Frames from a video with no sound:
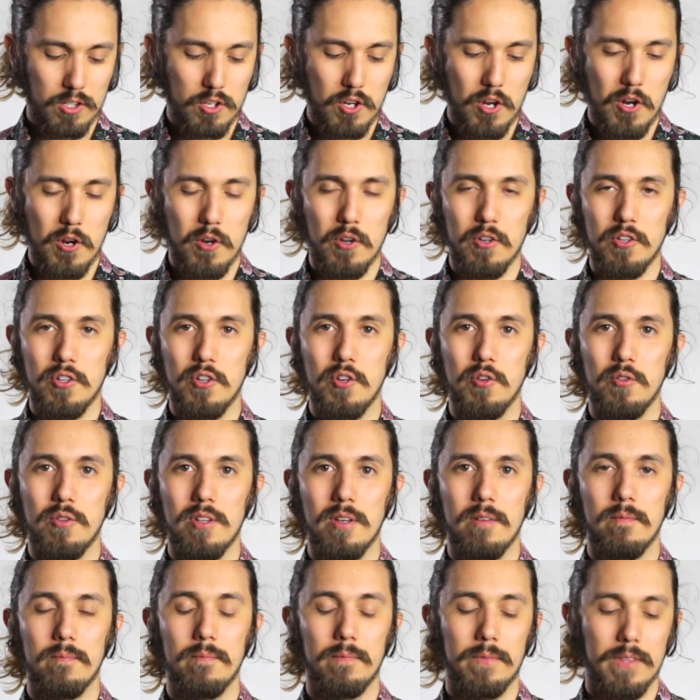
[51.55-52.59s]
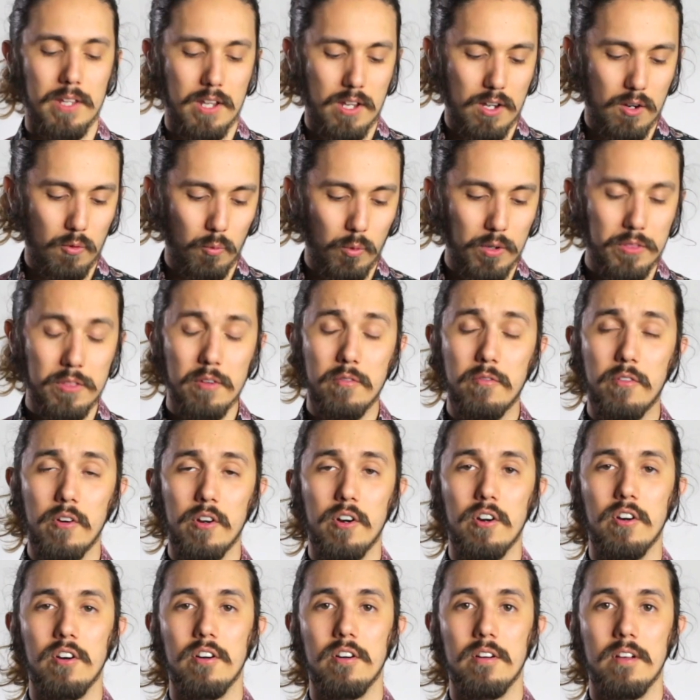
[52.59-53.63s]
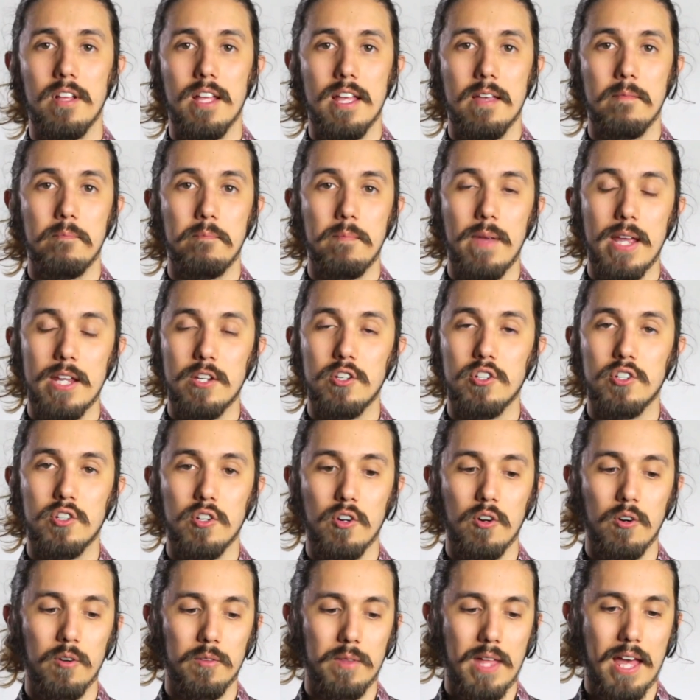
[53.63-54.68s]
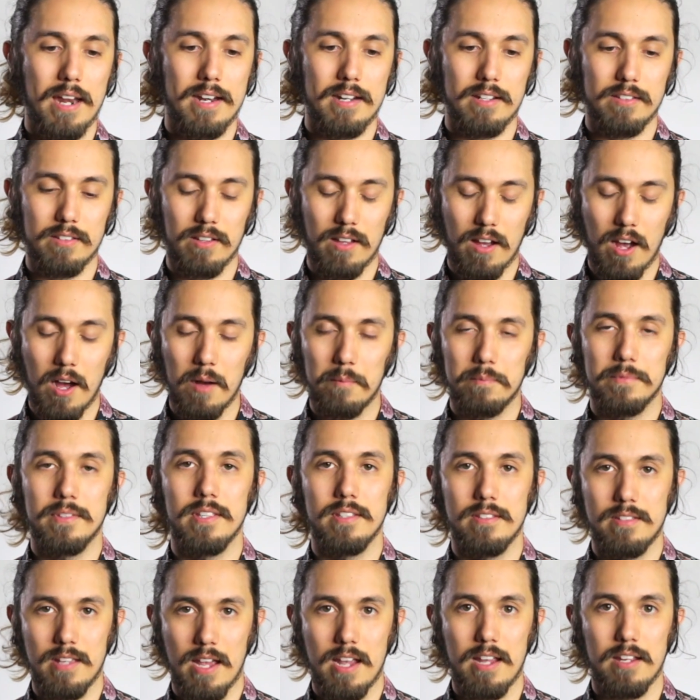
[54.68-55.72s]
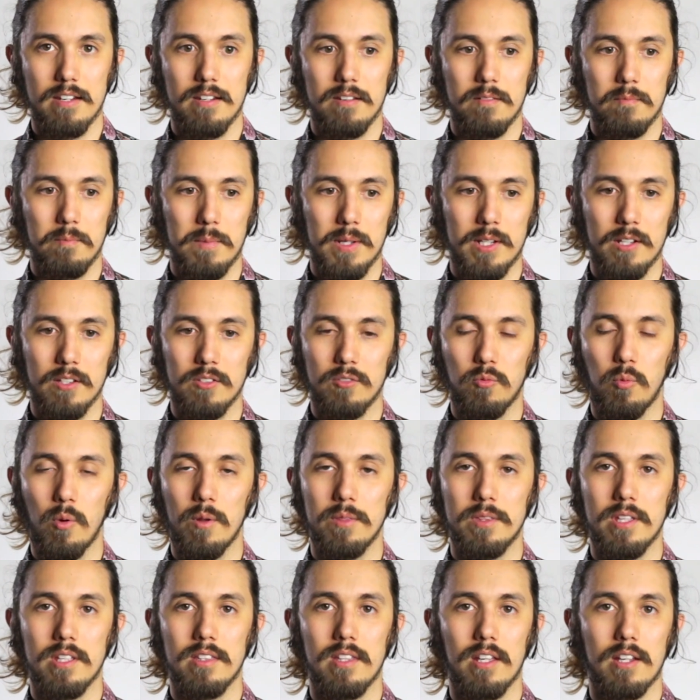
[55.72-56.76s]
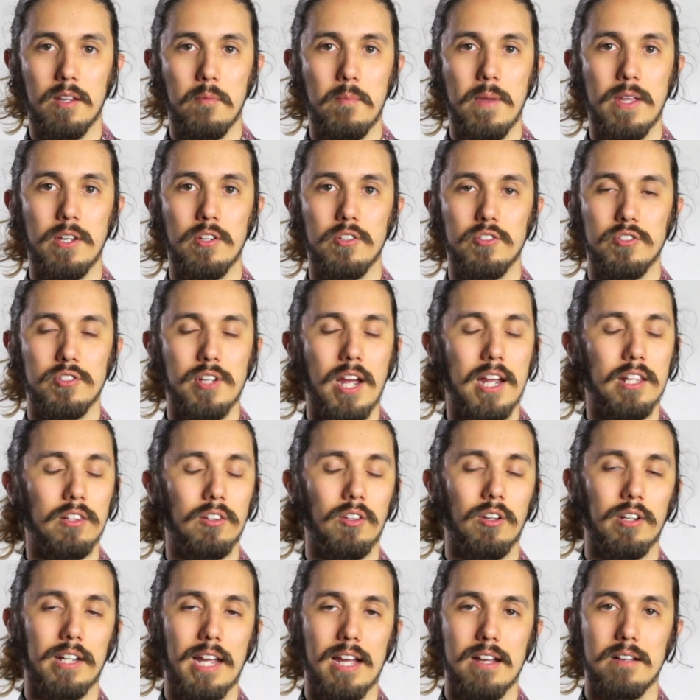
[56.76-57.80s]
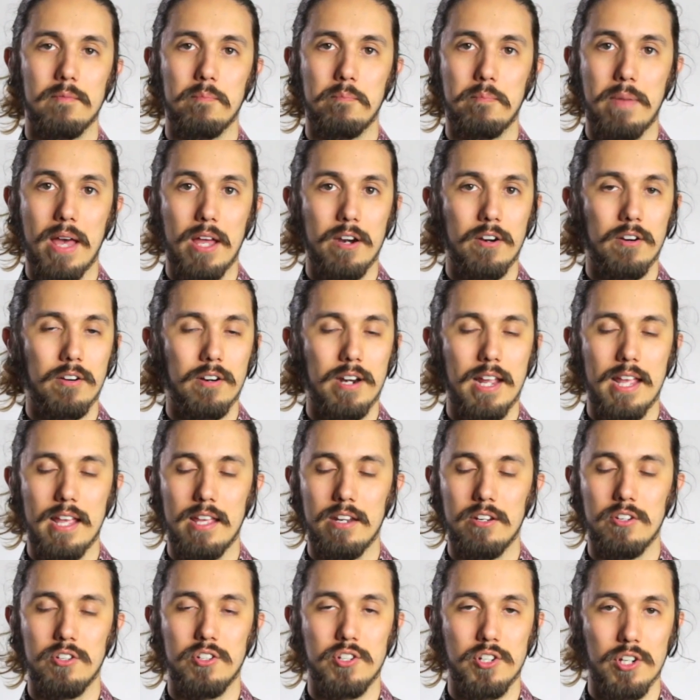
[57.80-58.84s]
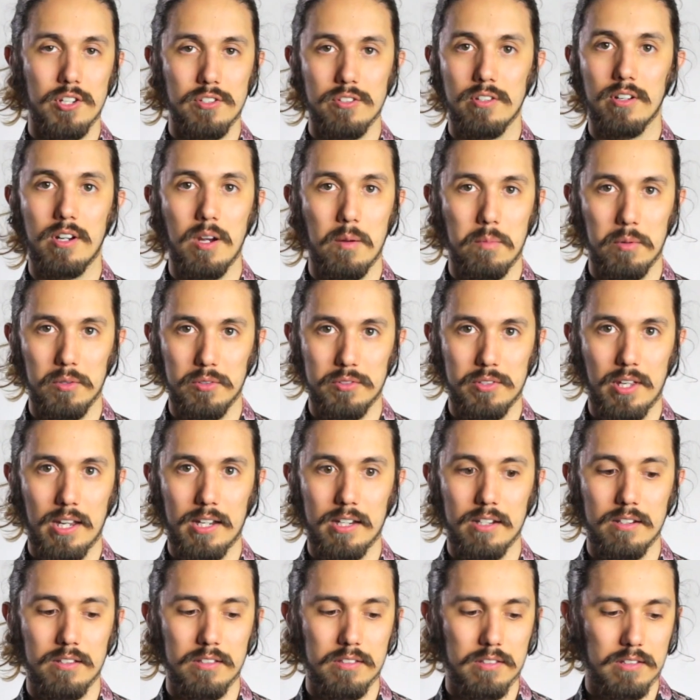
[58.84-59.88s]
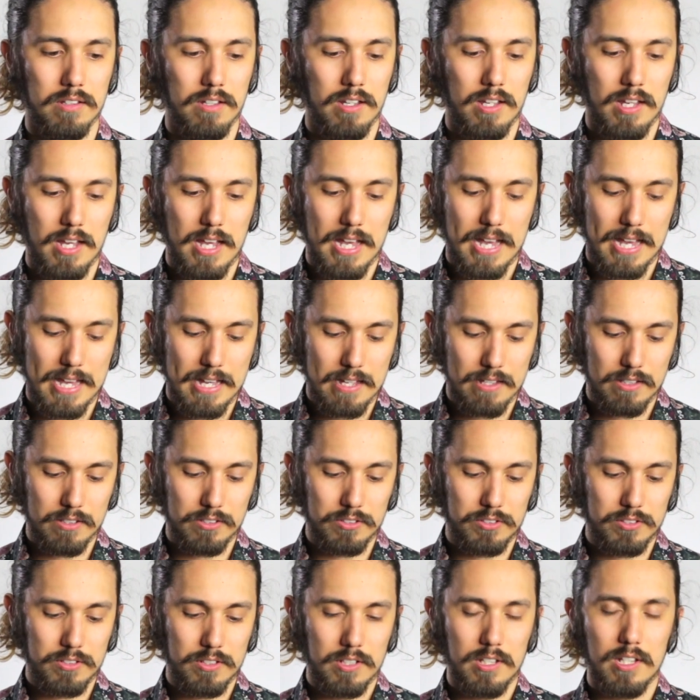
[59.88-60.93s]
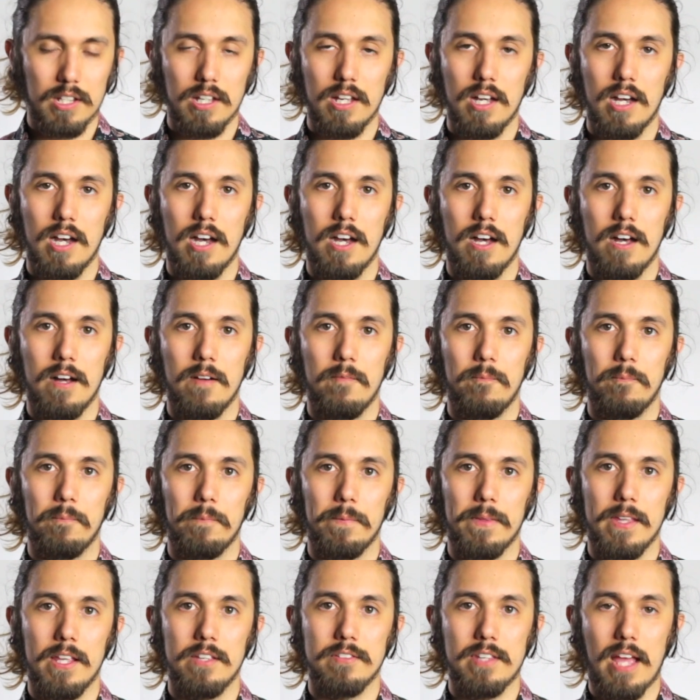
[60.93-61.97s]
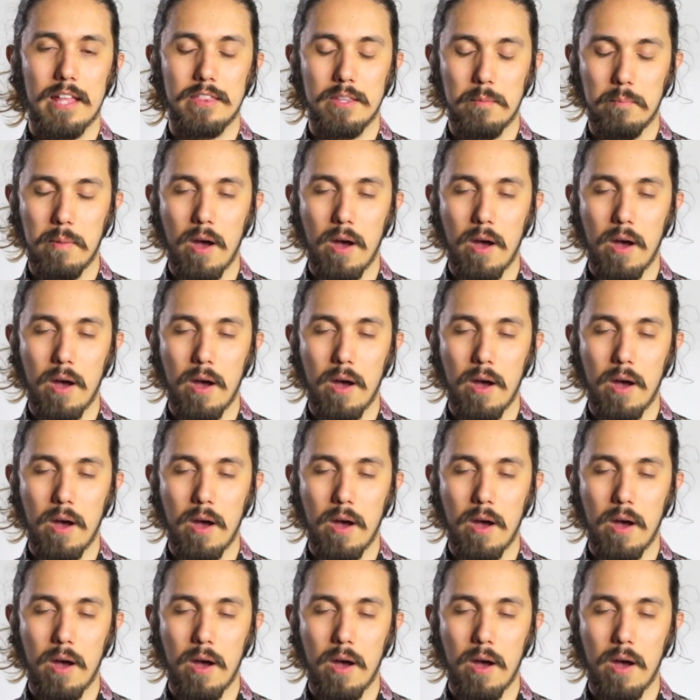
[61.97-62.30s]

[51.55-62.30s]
you you with the footer, make sure that is up to date because one thing that can make your site look better in just a couple seconds is um, is at the